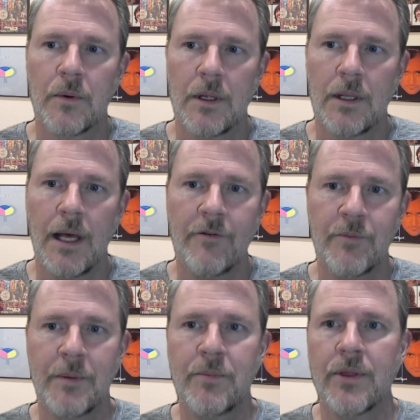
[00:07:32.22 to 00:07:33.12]
lot of
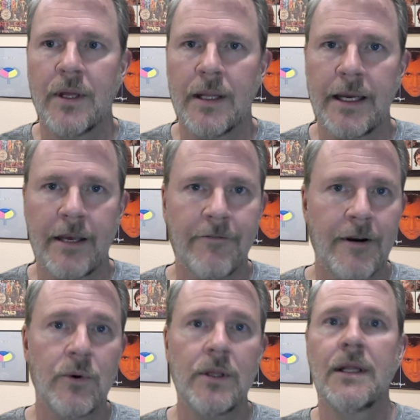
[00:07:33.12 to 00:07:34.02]
people think like, if I
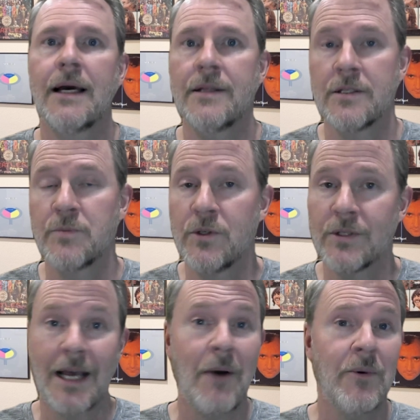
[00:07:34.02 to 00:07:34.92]
really like this
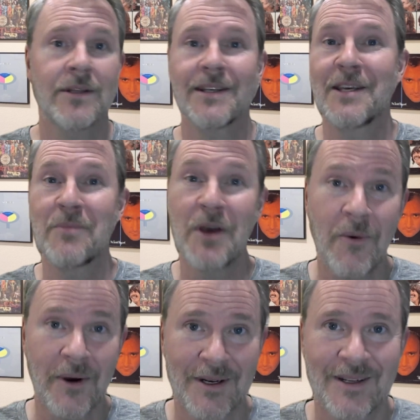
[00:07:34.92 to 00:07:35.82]
music, I want it to keep
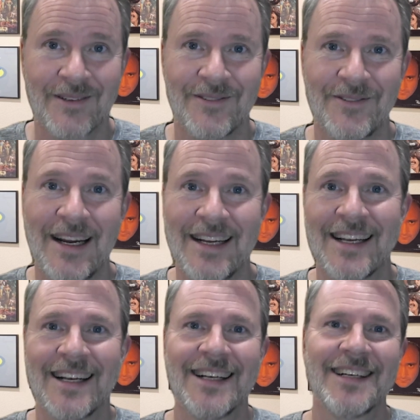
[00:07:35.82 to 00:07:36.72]
going, right?
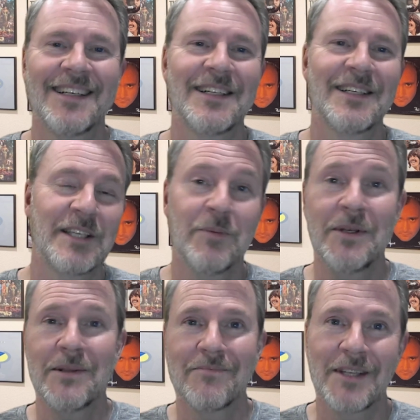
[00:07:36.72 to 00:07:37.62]
Give
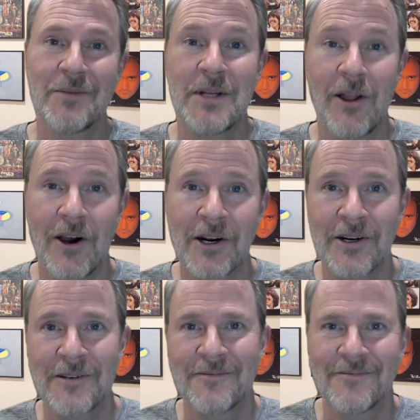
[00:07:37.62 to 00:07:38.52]
me
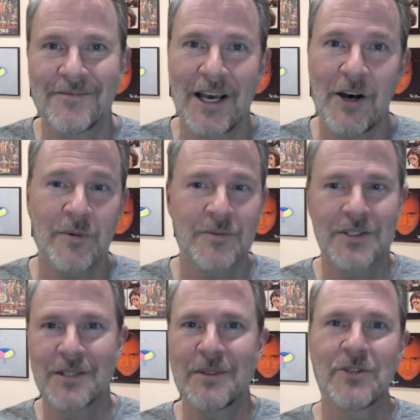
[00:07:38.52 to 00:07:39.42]
longer albums,
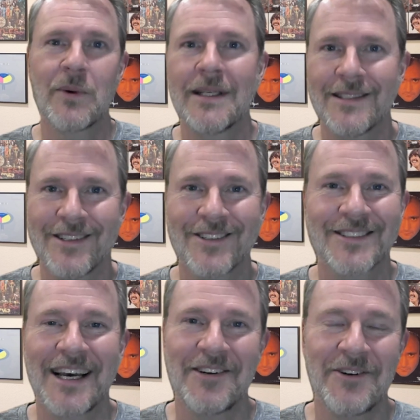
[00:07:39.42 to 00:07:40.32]
give me 20 songs.
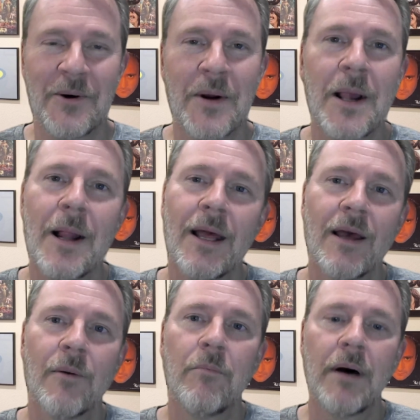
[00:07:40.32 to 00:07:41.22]
I don't know.
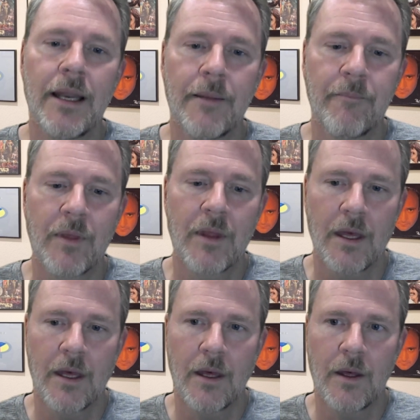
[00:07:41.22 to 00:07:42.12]
But
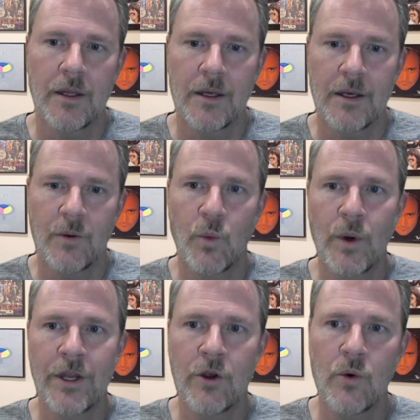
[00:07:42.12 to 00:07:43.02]

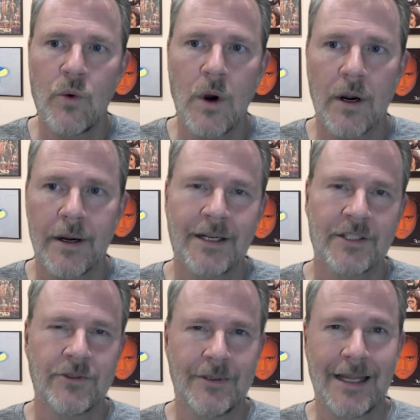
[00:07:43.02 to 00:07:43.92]
when you are in a
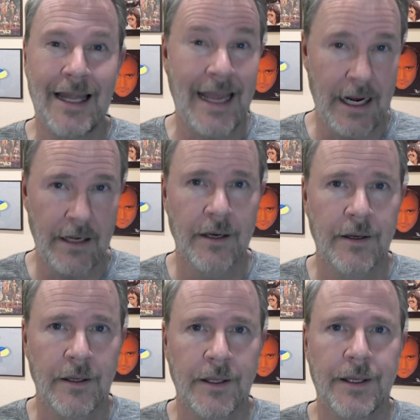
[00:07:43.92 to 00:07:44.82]
certain lane,
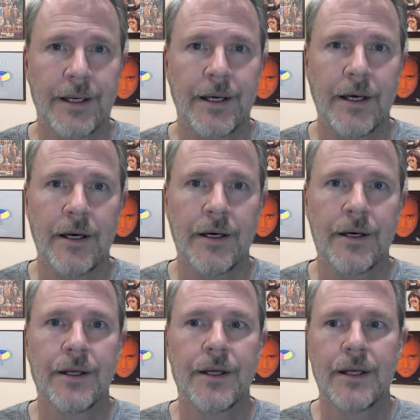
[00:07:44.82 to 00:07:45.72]

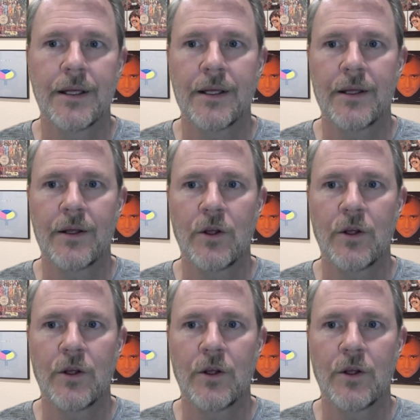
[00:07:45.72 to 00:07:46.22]
the